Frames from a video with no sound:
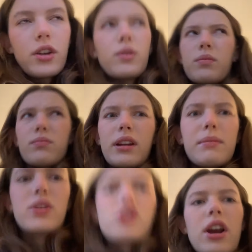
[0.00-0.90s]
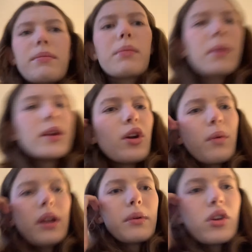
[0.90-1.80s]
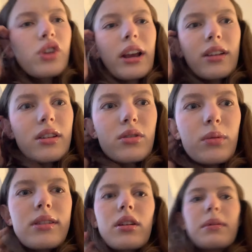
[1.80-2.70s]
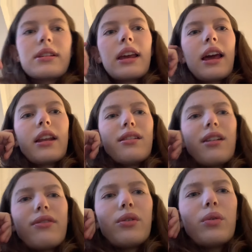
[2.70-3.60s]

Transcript: or when I'm on the train, but probably not when I'm on the train, because it's always so busy and I feel